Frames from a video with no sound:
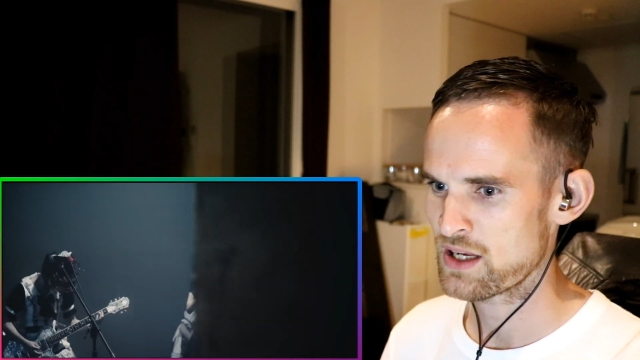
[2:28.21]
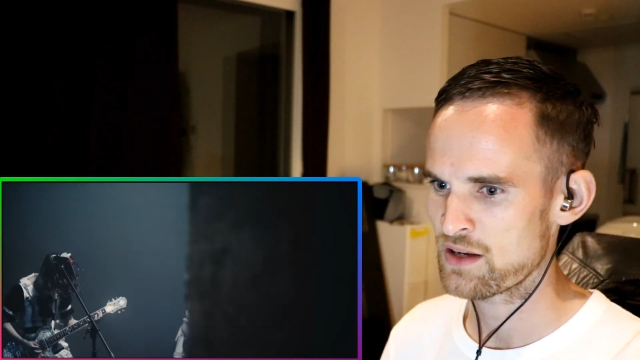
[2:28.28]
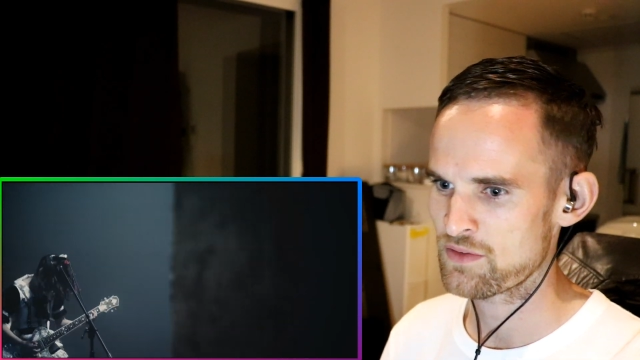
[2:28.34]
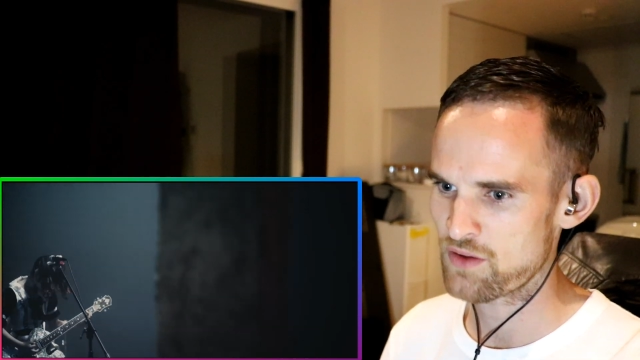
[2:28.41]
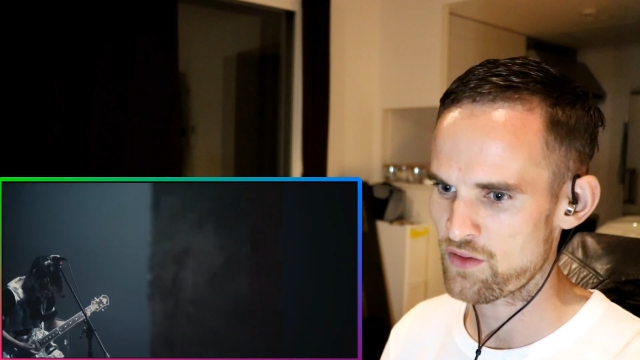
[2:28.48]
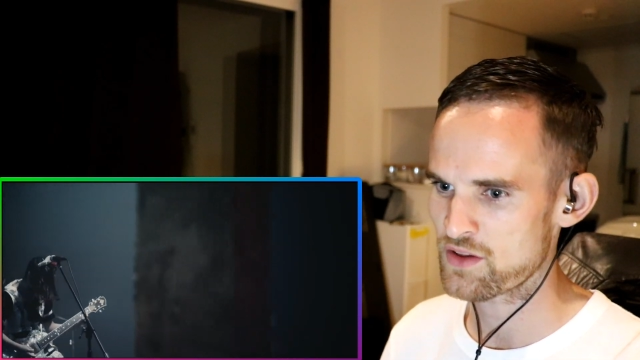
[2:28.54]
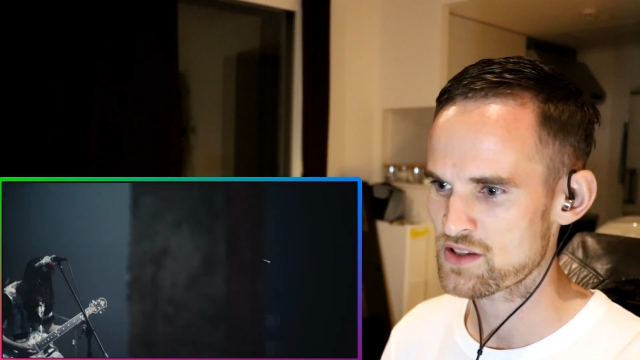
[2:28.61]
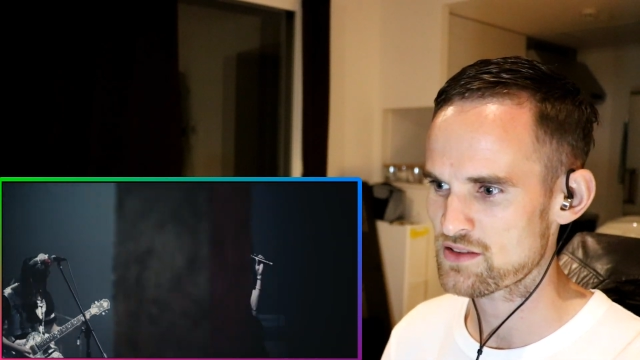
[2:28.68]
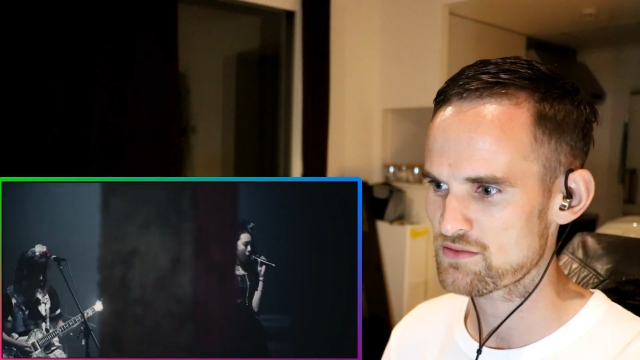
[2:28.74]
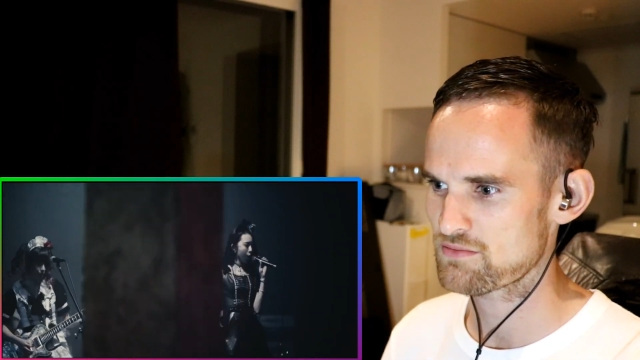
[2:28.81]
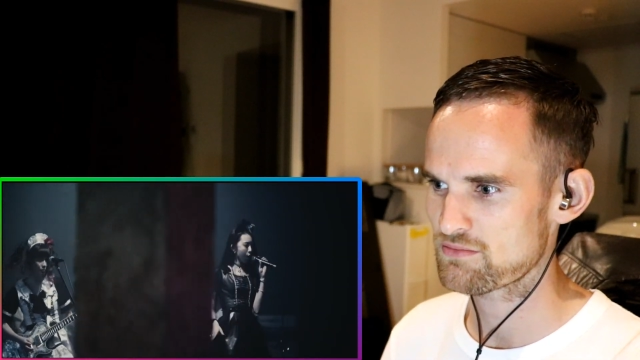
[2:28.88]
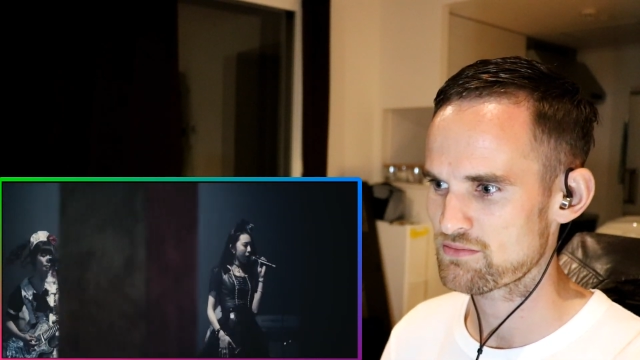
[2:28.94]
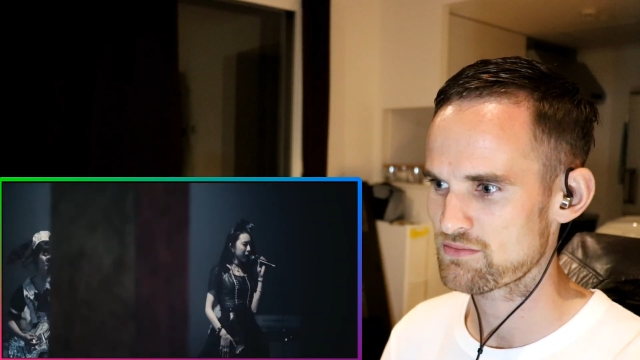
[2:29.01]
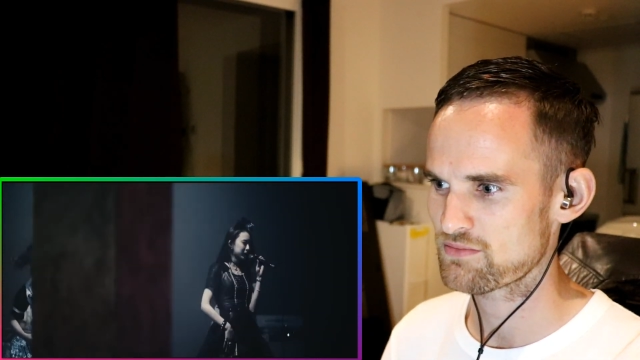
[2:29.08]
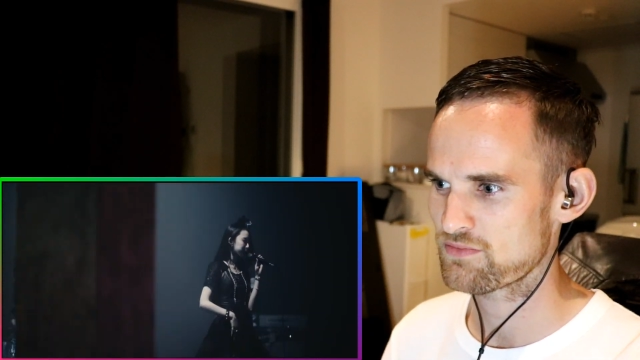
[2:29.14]
Even though this
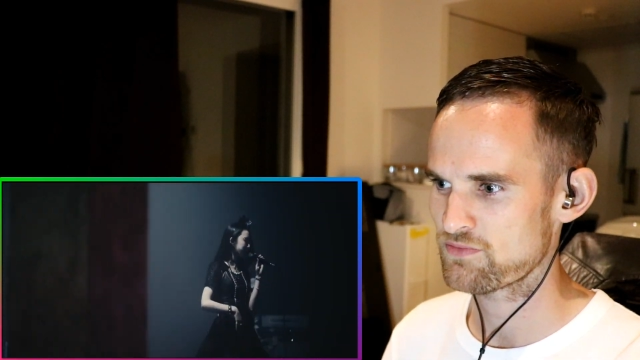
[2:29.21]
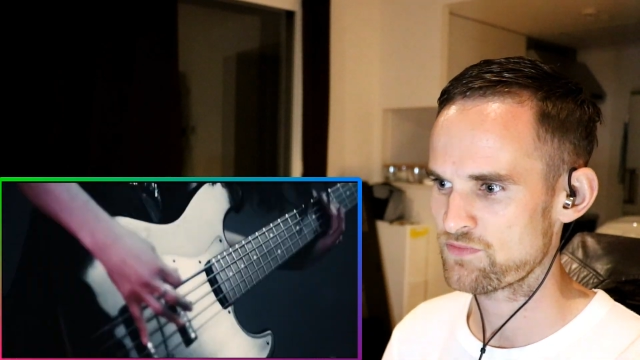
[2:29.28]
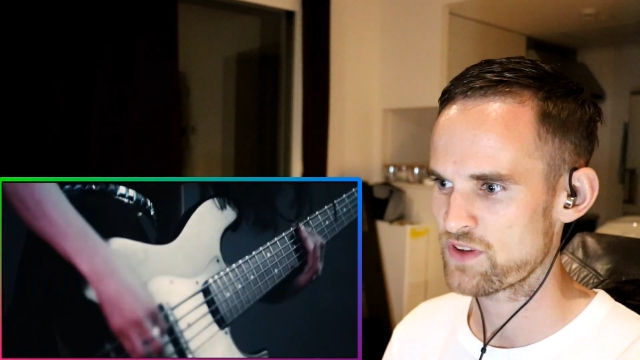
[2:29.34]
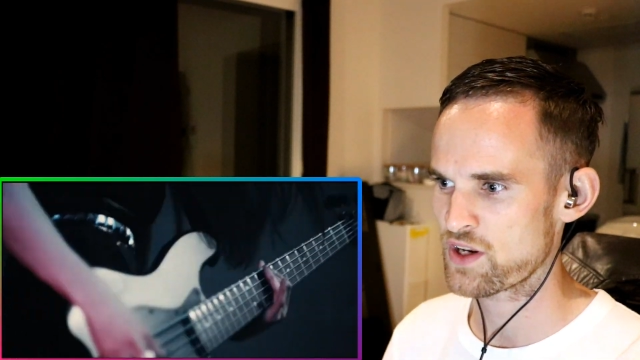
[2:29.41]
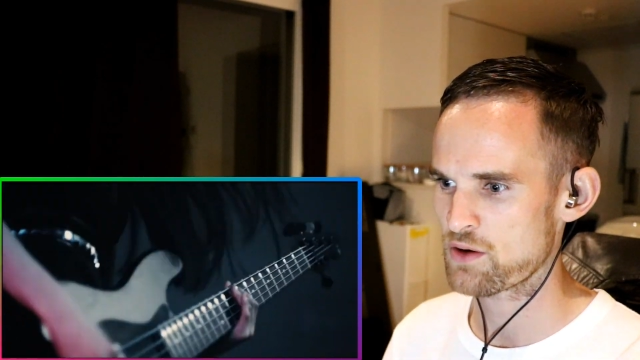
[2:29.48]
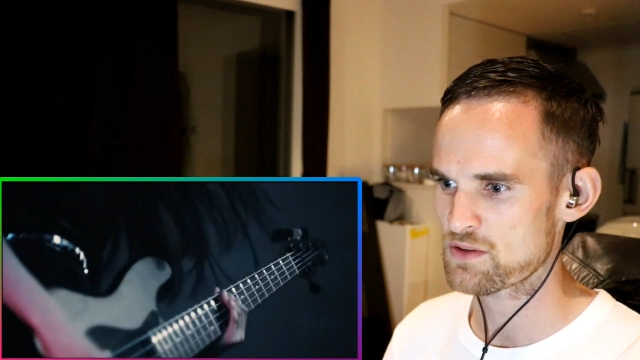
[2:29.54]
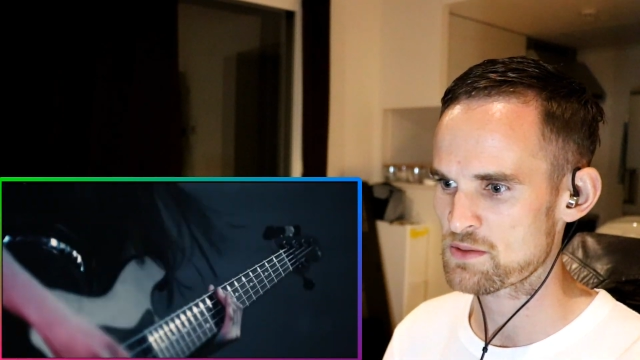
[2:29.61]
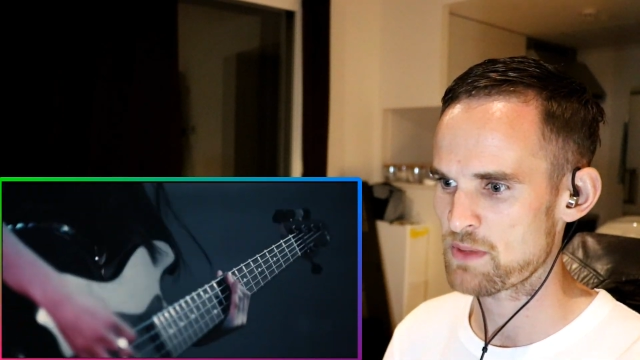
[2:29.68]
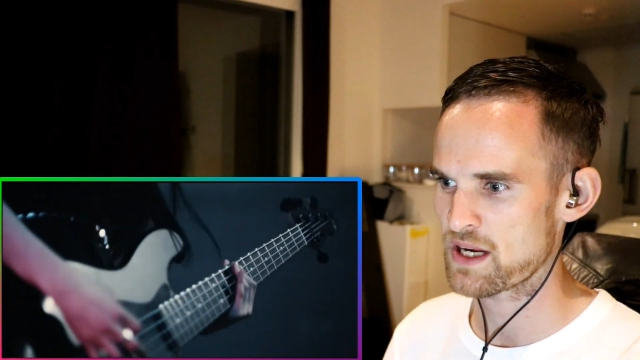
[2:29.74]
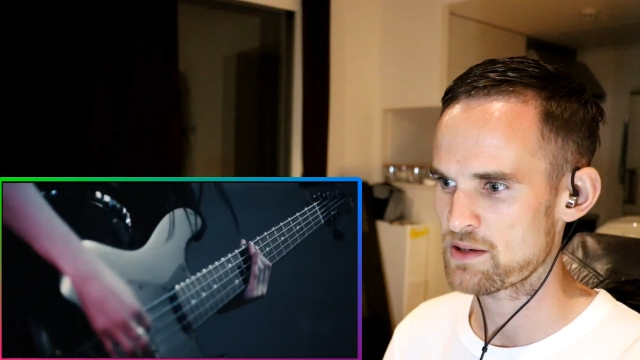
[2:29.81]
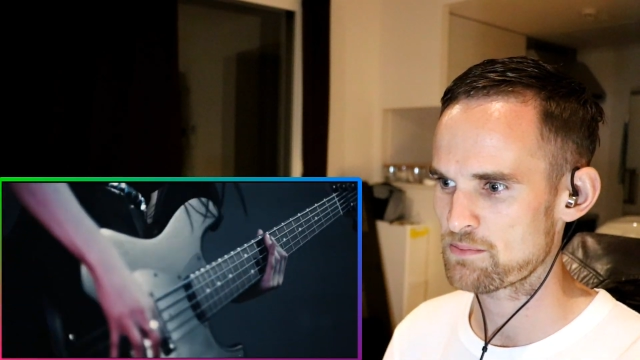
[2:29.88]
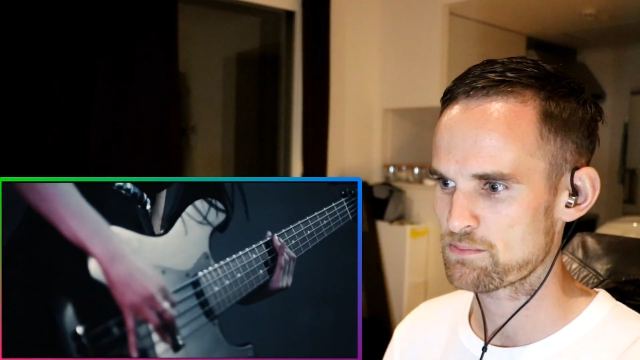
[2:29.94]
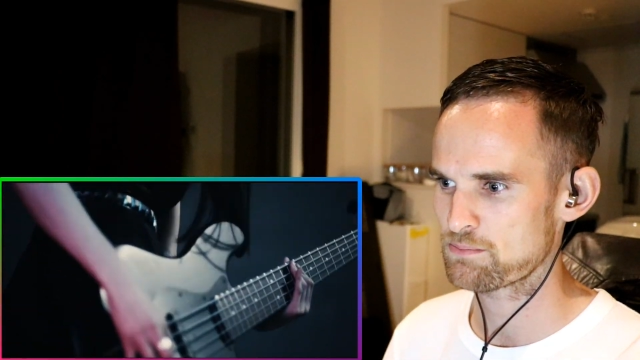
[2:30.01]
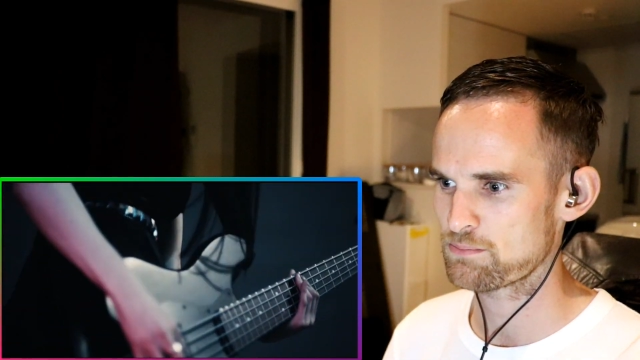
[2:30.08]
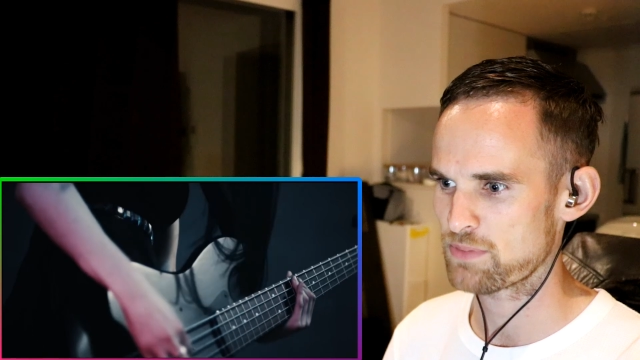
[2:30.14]
video was made